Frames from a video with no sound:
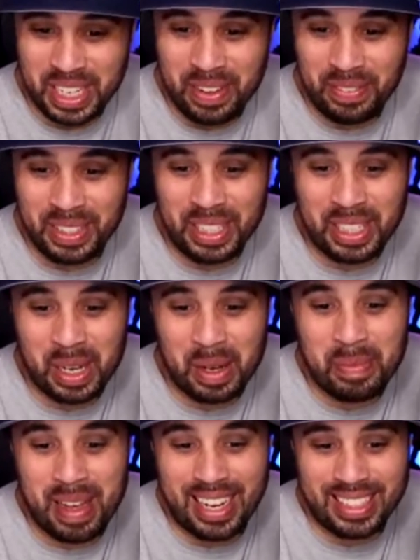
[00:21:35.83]
definitely
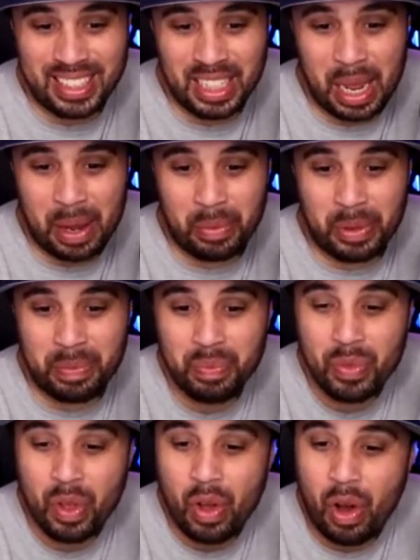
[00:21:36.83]
come back to that one.
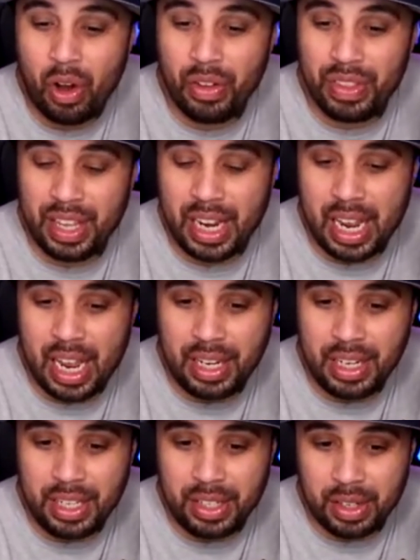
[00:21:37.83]
Are there
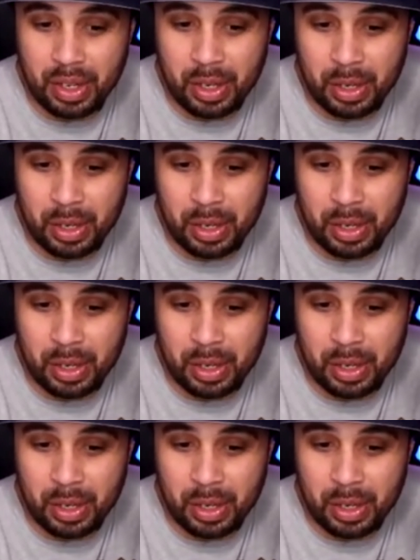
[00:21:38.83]
any